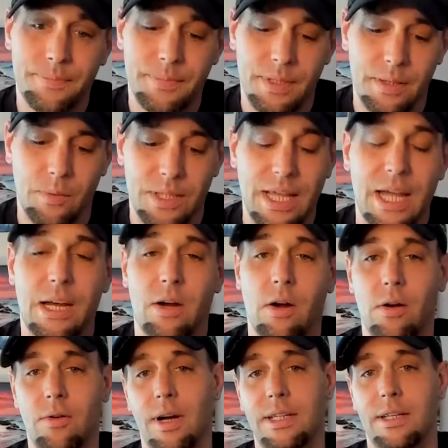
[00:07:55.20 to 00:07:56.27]
with that
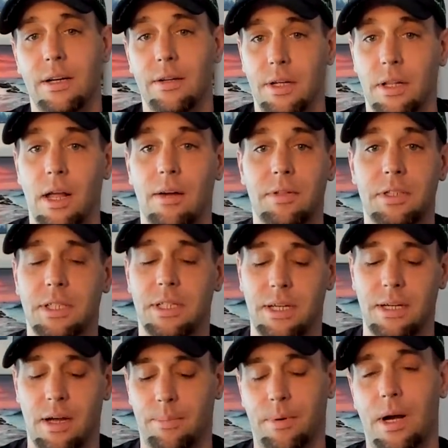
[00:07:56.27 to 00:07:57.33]
card right there. The Lovers in
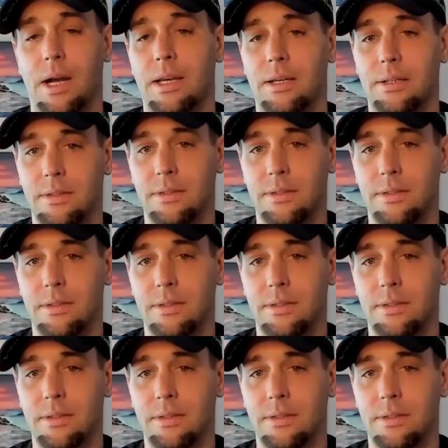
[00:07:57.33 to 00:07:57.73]
the Upright,